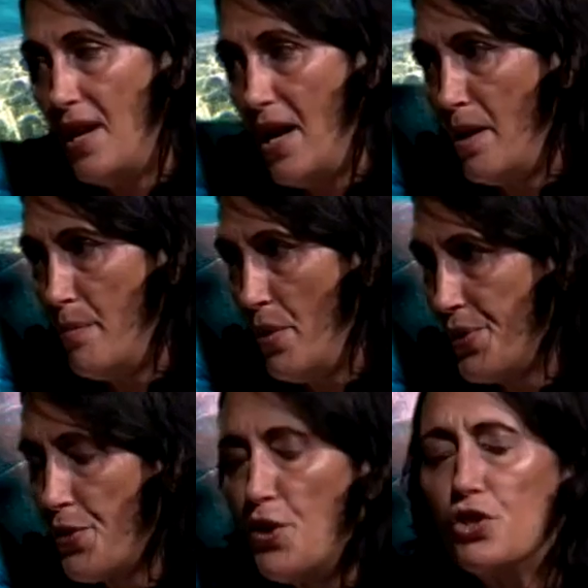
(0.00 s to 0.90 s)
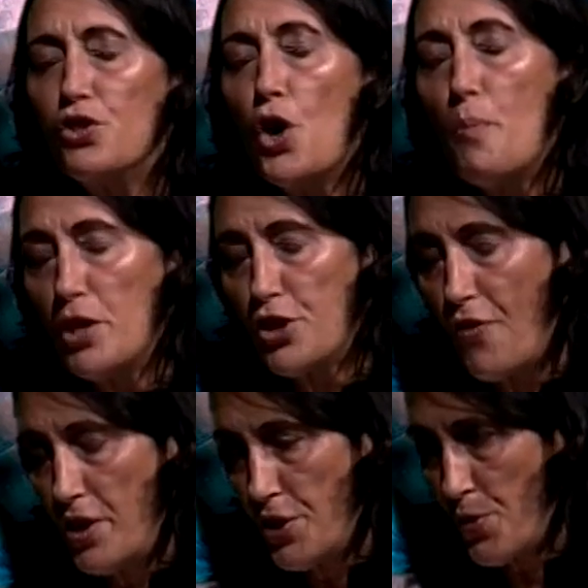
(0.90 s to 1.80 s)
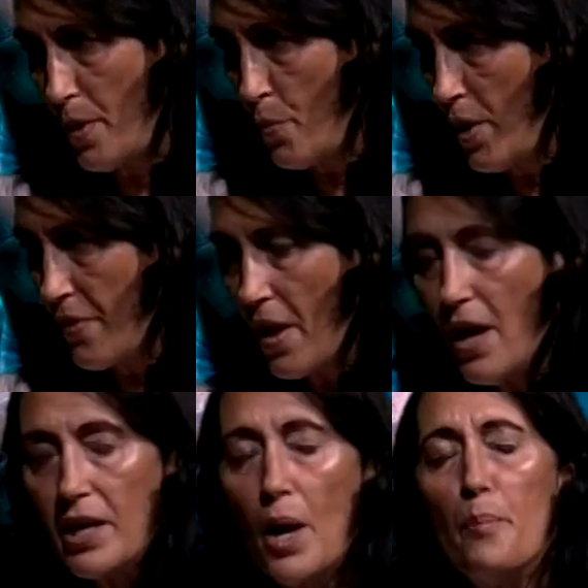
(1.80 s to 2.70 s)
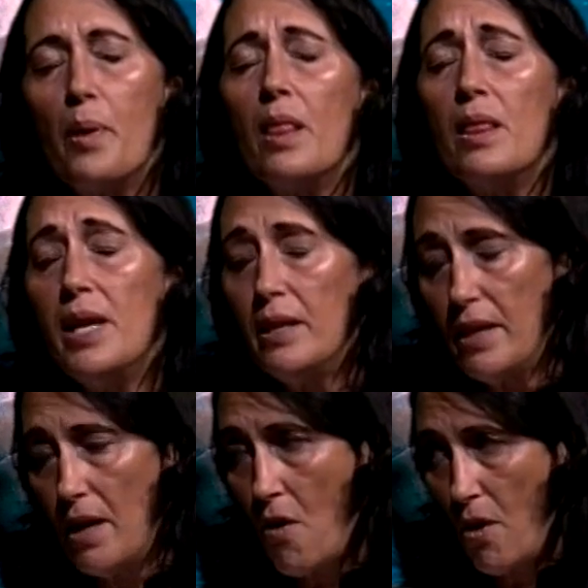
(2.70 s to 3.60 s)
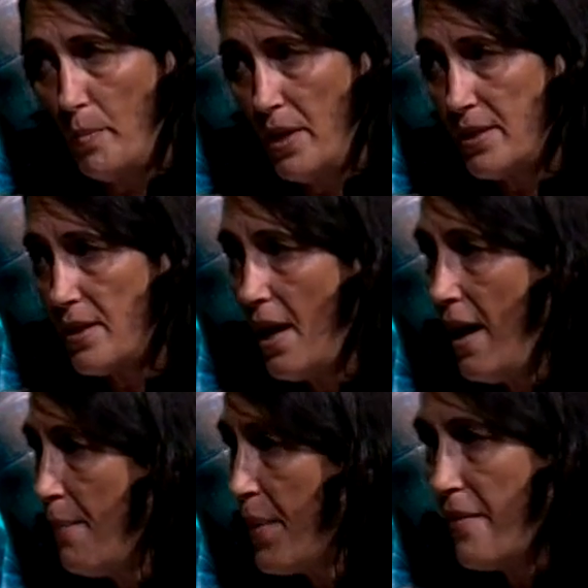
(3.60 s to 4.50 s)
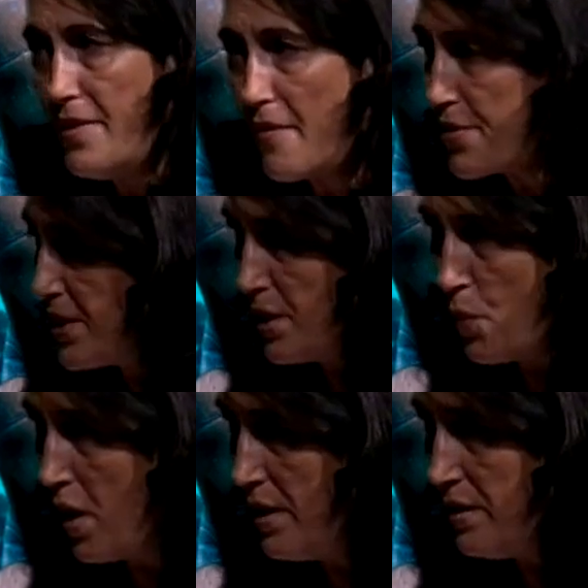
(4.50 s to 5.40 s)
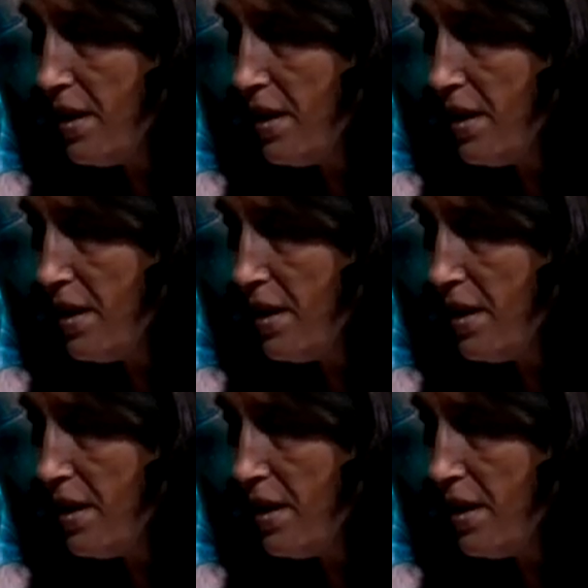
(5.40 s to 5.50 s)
animals, so much fun to swim with, completely harmless, but I've never seen one